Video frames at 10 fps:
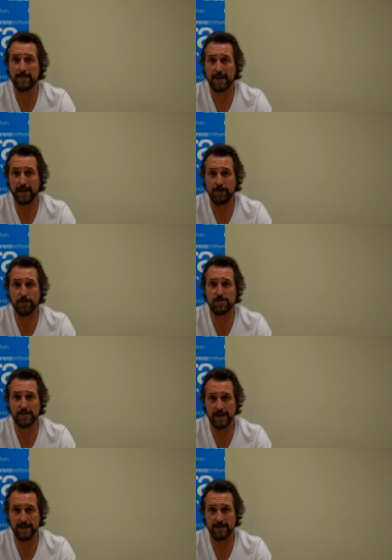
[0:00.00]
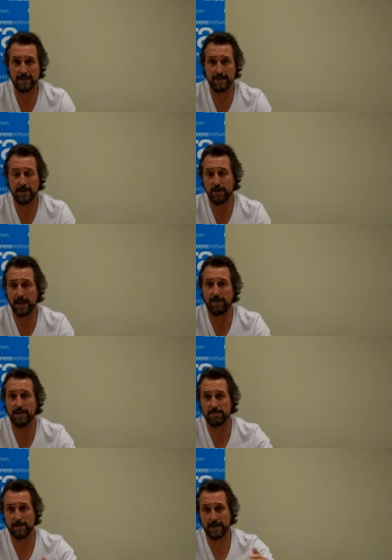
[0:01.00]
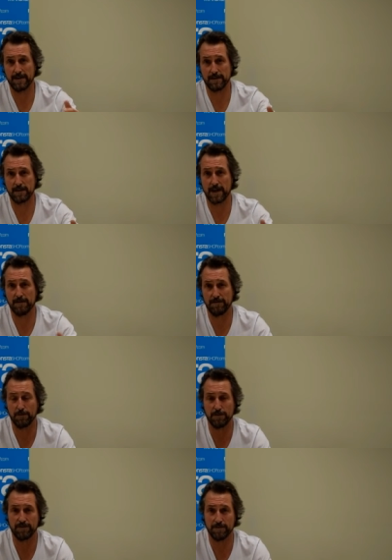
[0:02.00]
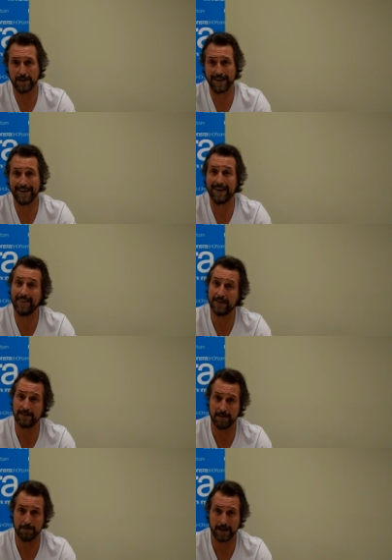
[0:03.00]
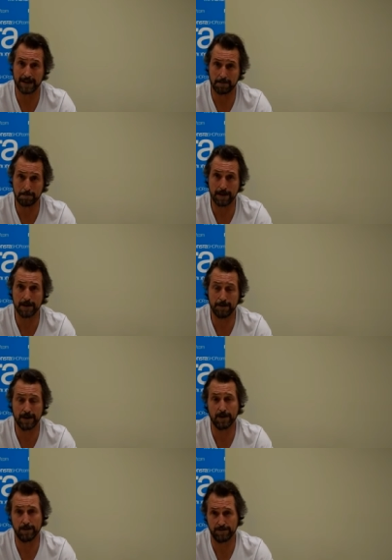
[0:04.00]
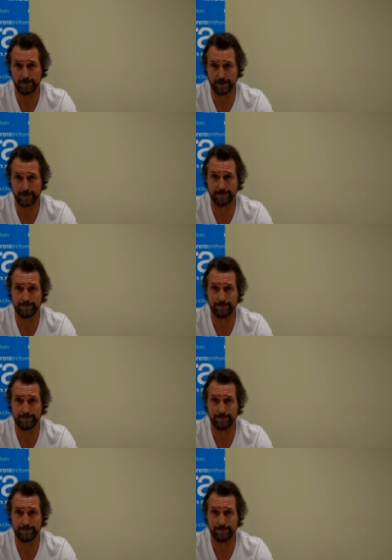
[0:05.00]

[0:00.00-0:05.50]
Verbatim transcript: if you seal it you'll have less maintenance going forward from there and that's going to make a big big help for you.